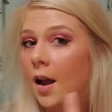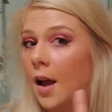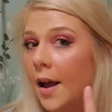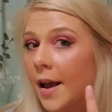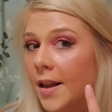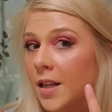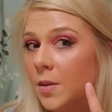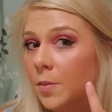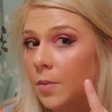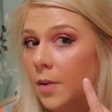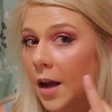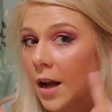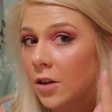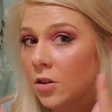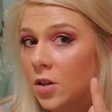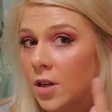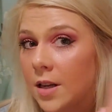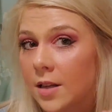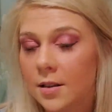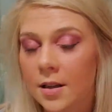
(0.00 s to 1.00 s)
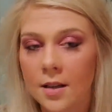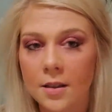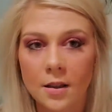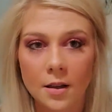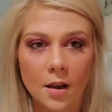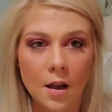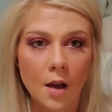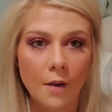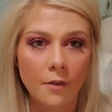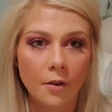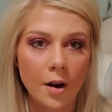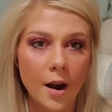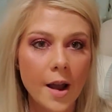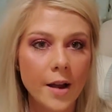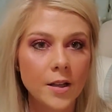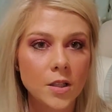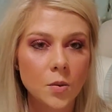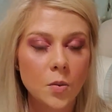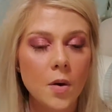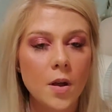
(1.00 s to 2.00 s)
as blotchy as like the Cover
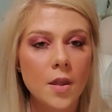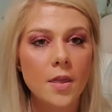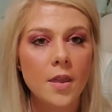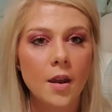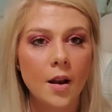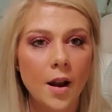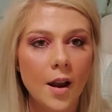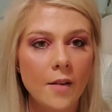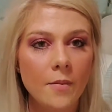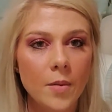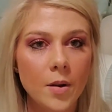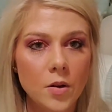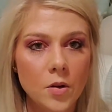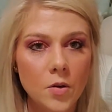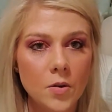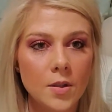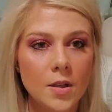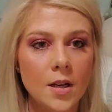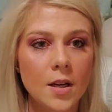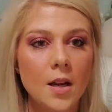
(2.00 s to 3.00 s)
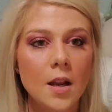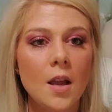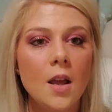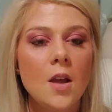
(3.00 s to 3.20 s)
X one that I have been using,